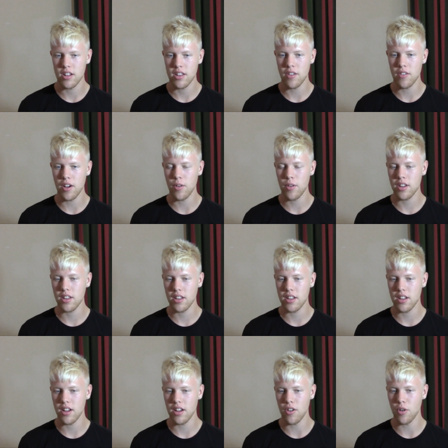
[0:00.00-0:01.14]
I want
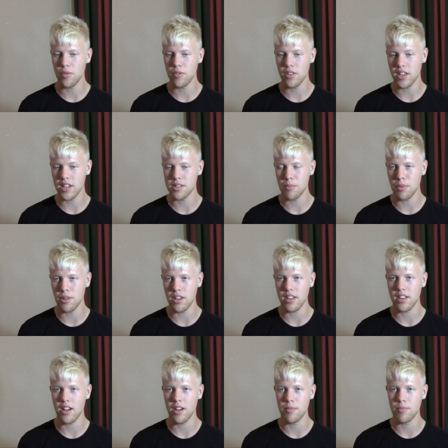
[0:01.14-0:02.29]
to hopefully get some playing
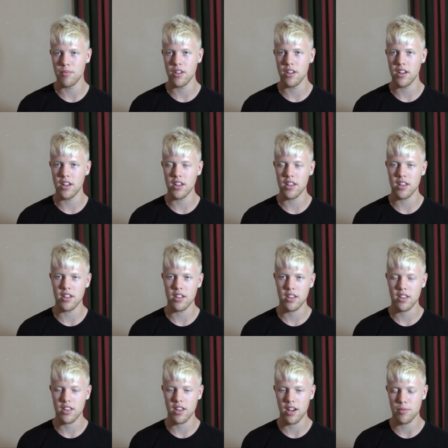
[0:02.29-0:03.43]
time, uh, get
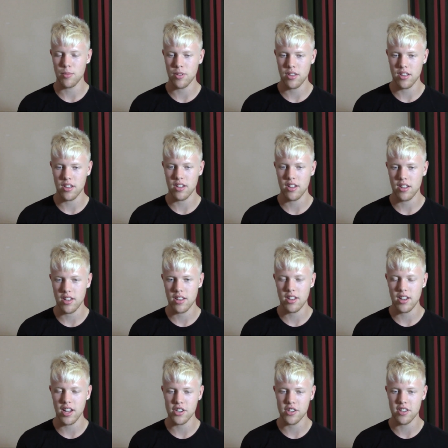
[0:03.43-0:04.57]
capped with the the
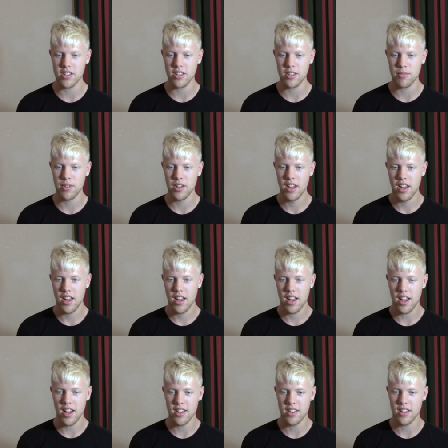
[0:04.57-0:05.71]
national team,
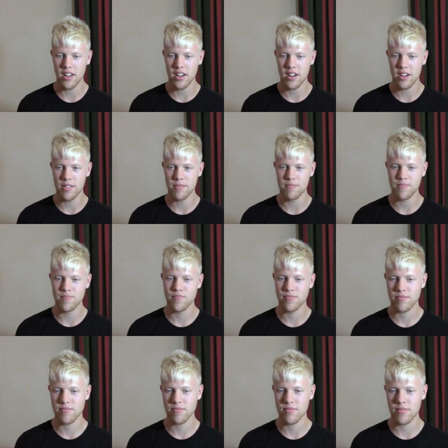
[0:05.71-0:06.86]
and um,
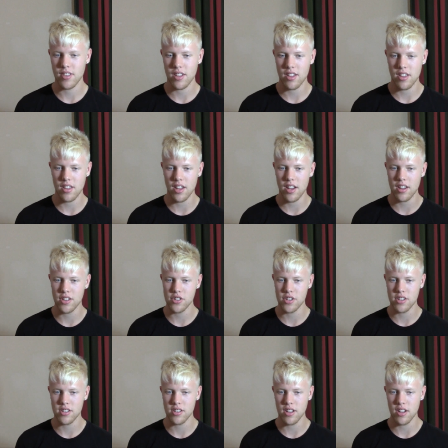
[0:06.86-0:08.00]
yeah,
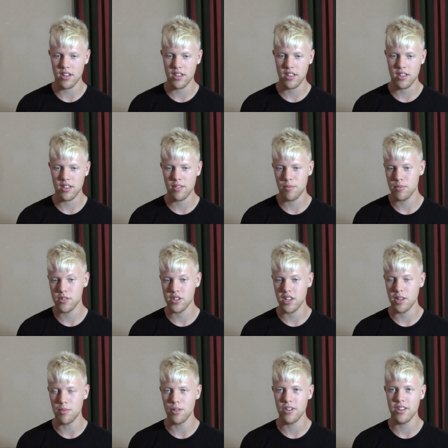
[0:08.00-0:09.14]
just uh, just
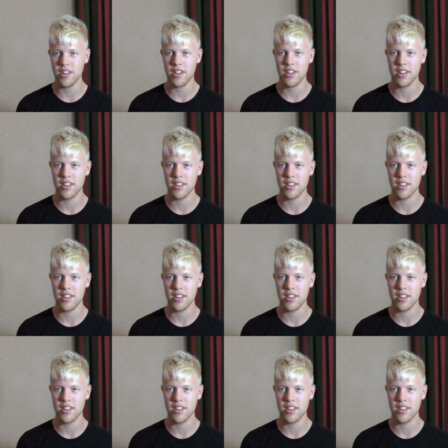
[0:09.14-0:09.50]
keep learning.